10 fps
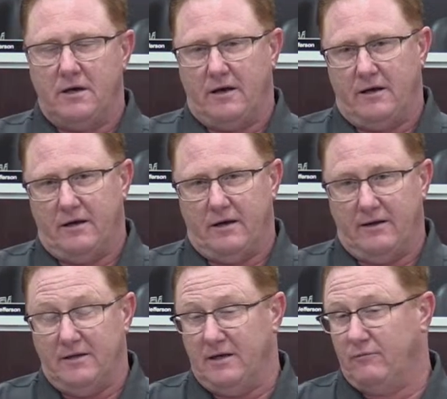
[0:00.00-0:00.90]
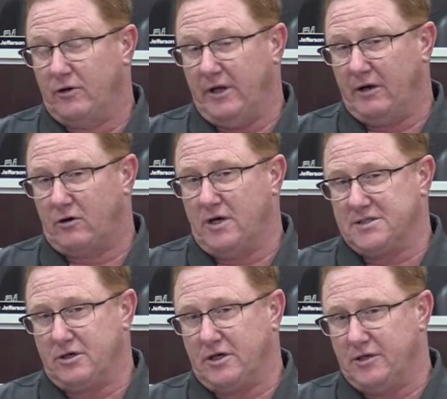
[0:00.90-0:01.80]
and then really
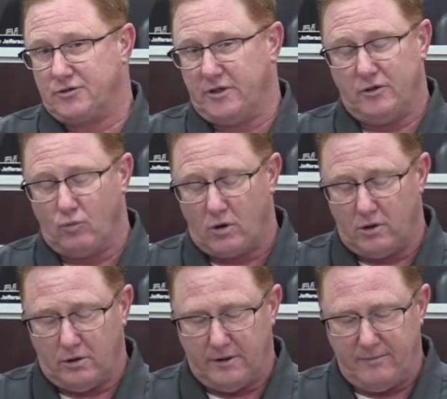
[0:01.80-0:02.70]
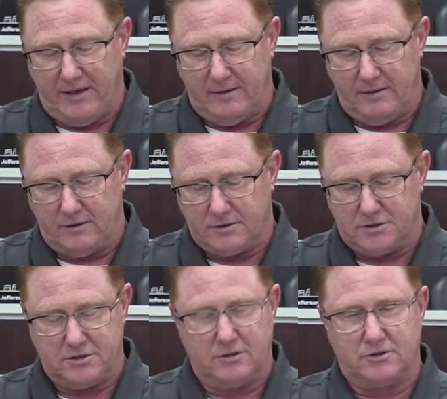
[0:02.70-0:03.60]
across our country and world. I mean,
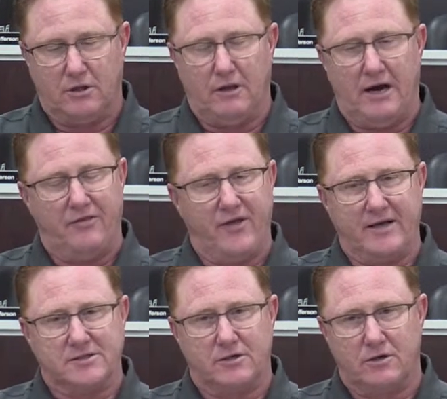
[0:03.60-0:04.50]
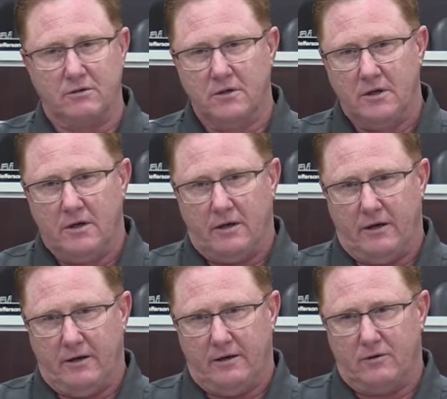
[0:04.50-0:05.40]
there's a lot of things that are
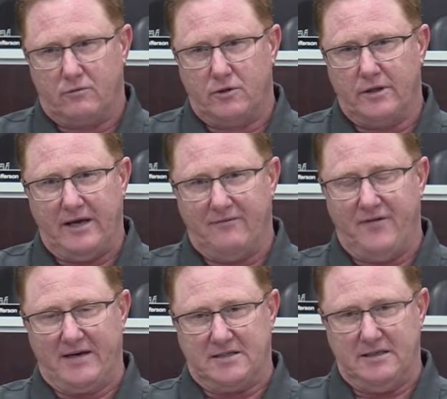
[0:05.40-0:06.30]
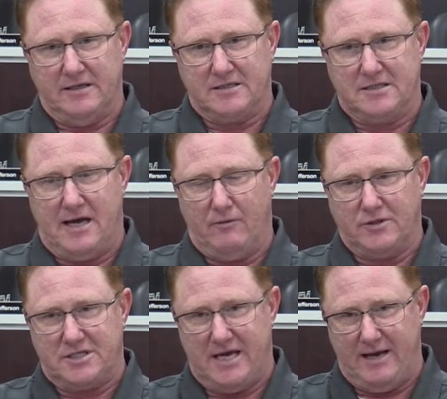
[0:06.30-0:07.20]
really affecting this. And I will
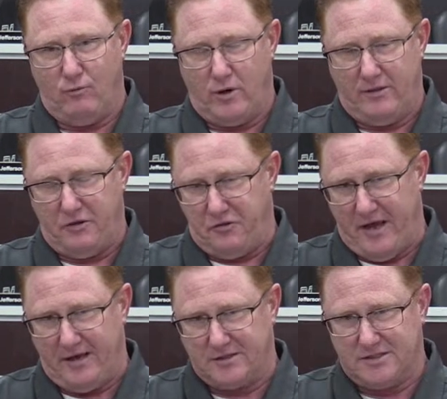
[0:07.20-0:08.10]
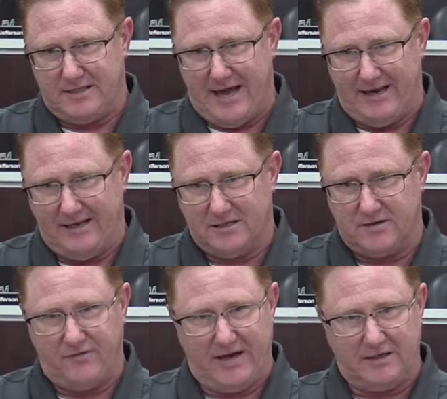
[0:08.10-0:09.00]
say one of the things that is
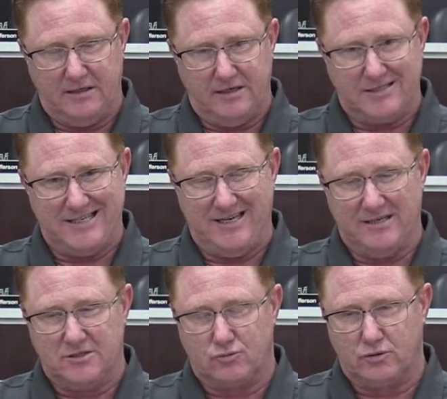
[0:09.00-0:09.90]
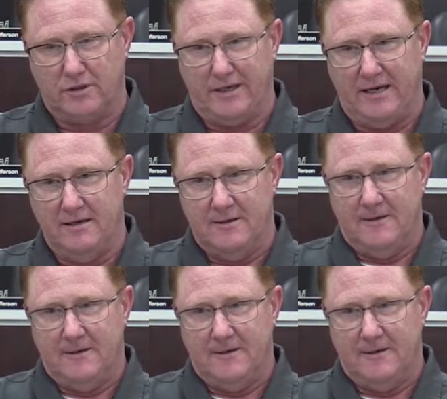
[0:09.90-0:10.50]
affecting this is really